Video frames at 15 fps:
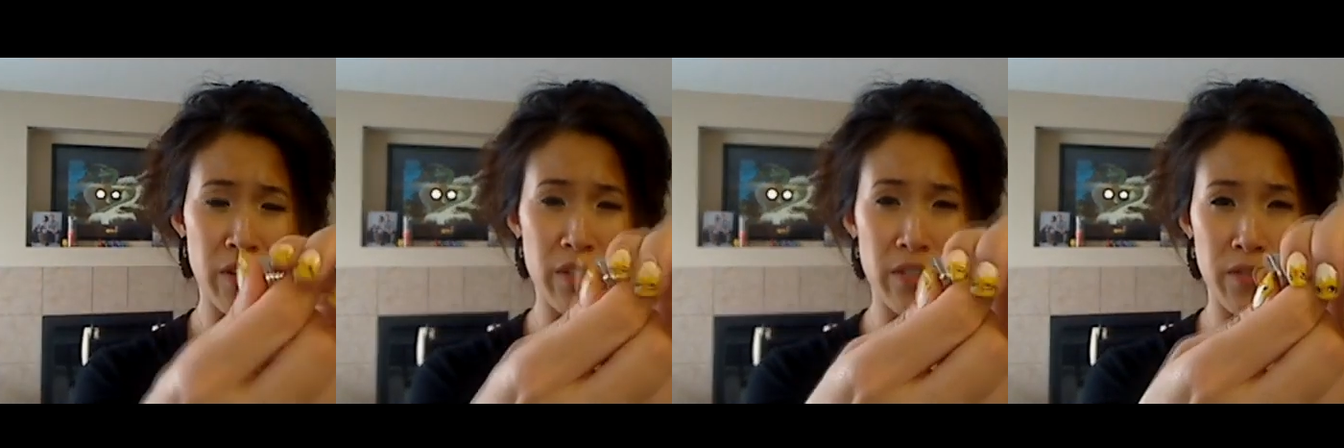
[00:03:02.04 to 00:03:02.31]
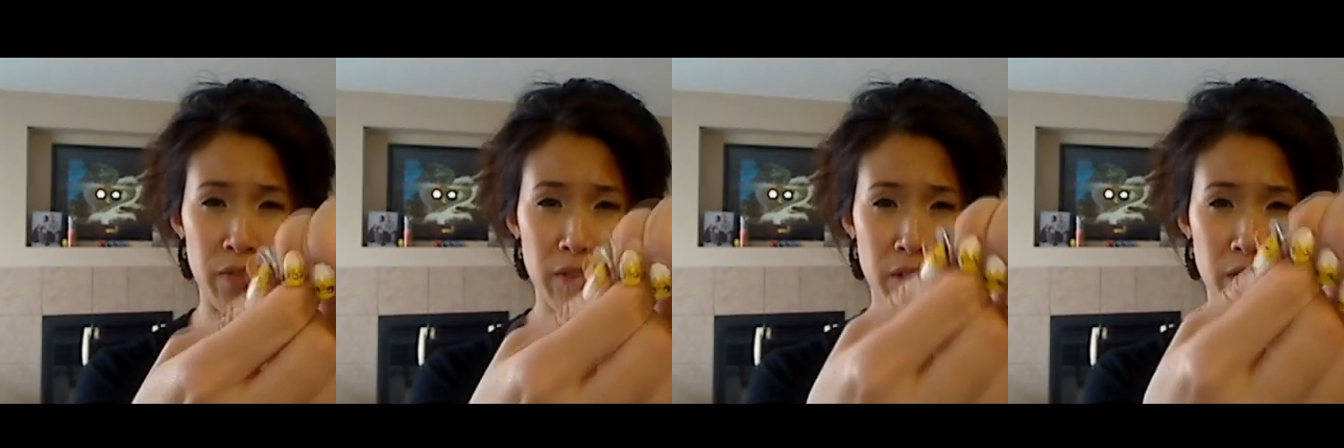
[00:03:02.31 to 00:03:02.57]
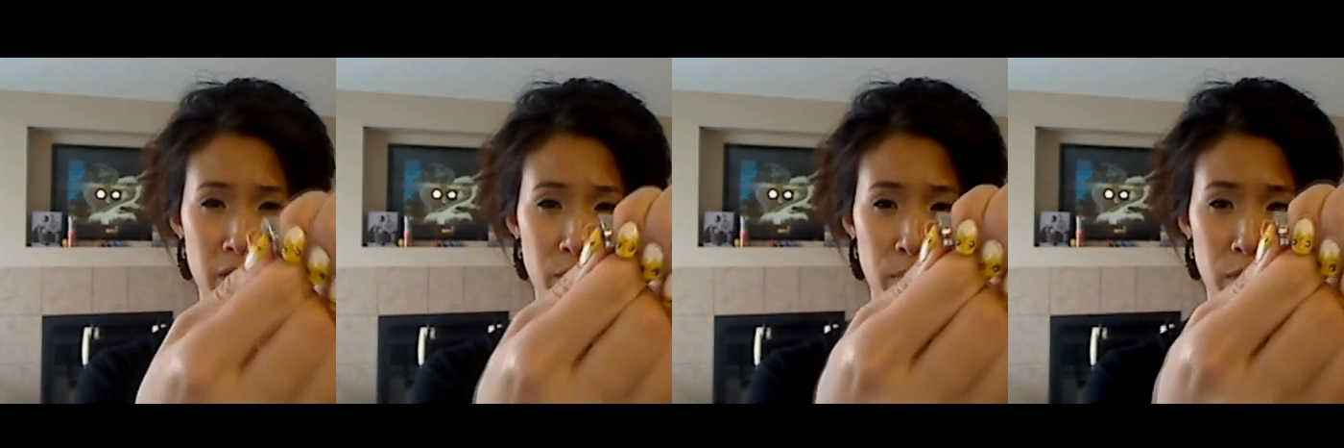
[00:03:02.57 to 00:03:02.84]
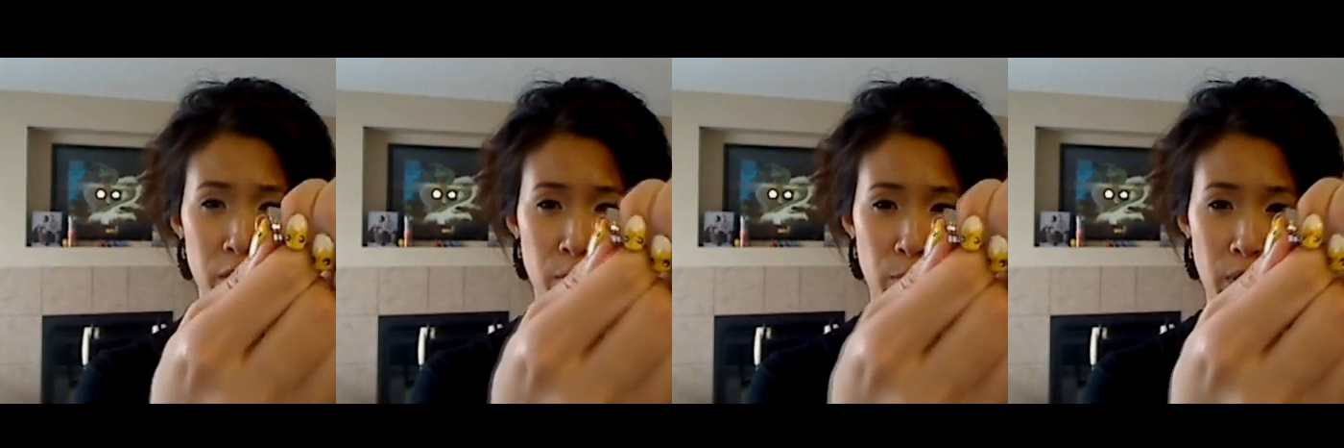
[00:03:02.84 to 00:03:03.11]
very difficult to
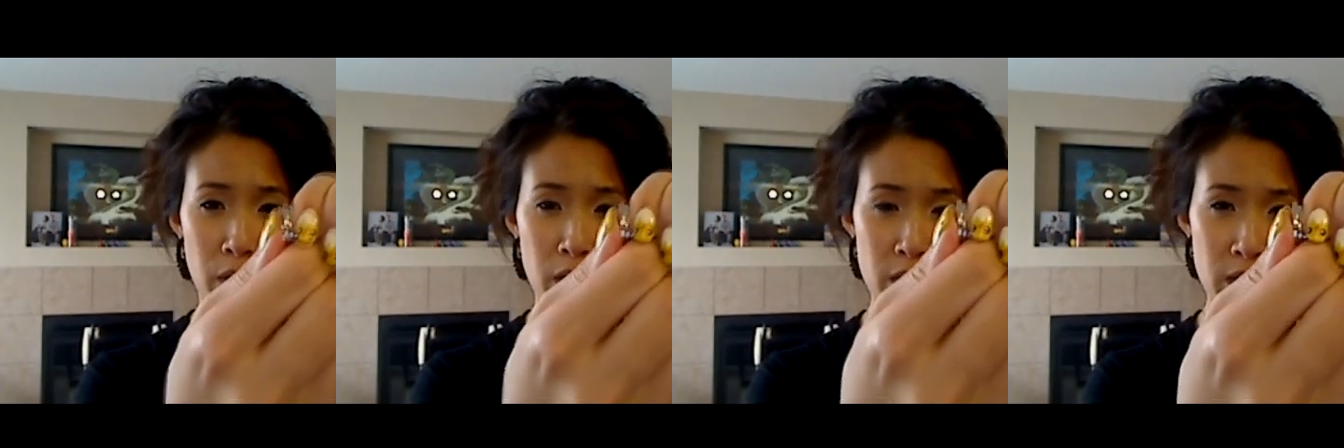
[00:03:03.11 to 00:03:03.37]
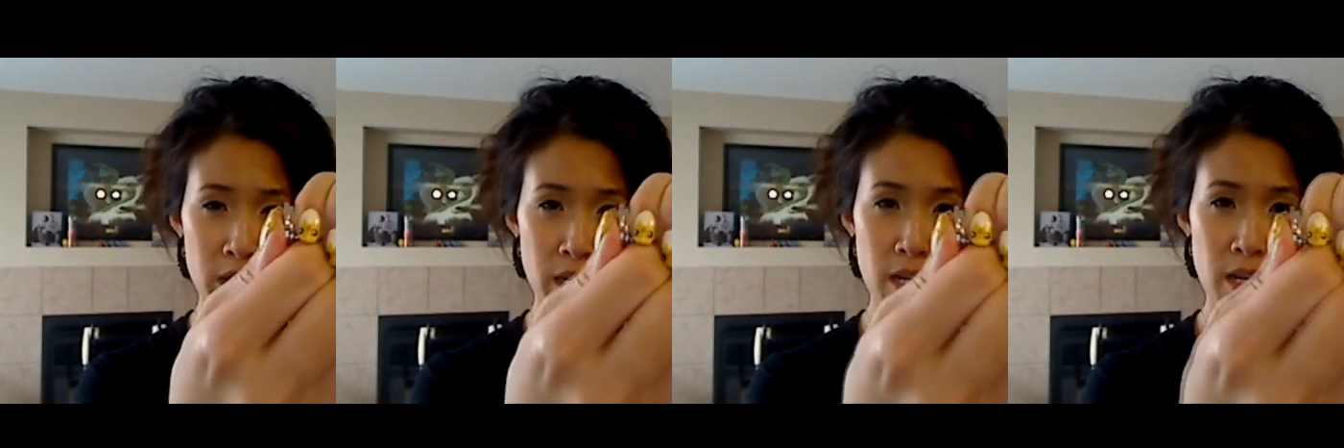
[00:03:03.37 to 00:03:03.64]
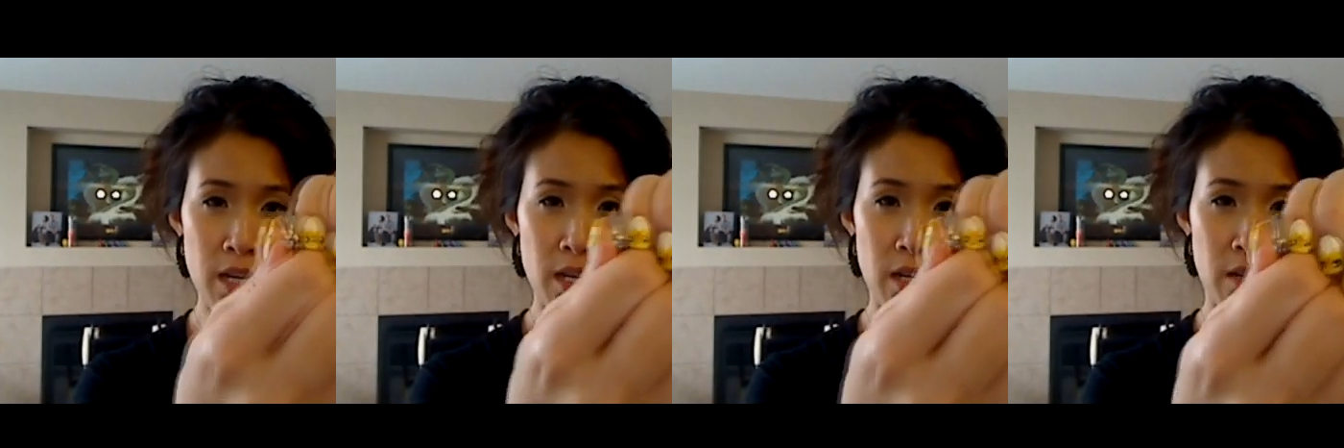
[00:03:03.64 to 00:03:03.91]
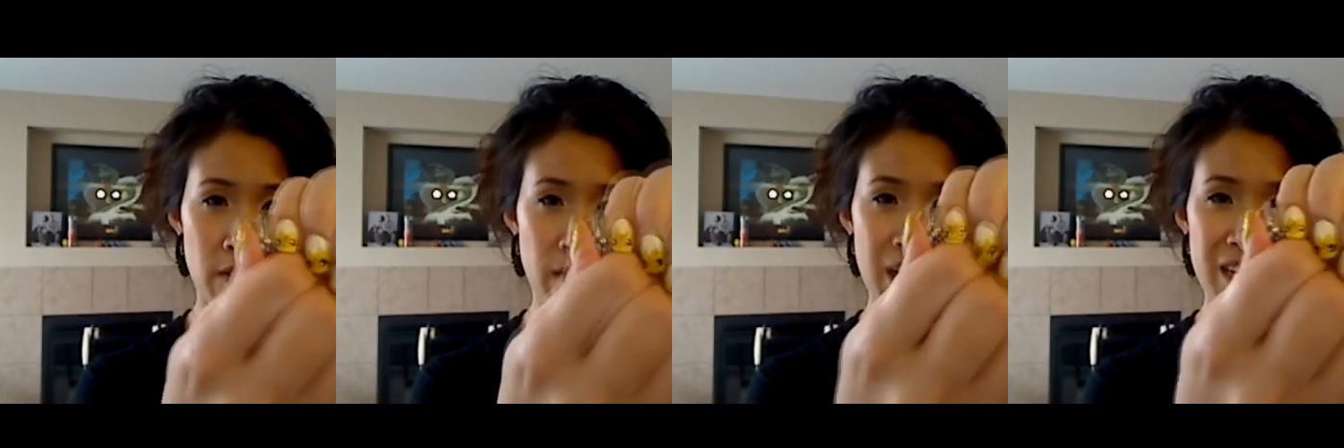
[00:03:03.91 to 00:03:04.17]
pull apart.
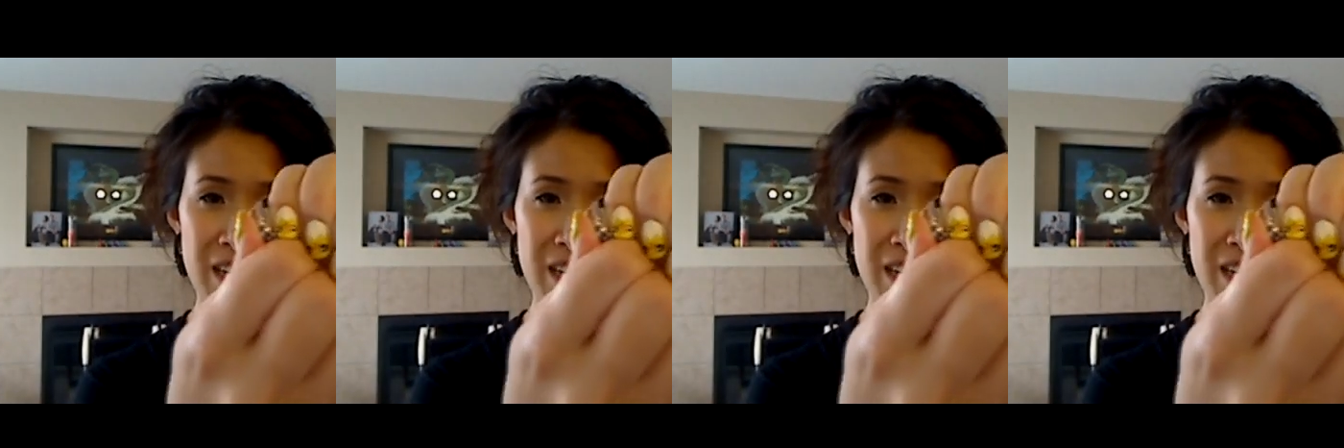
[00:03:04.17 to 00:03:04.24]
In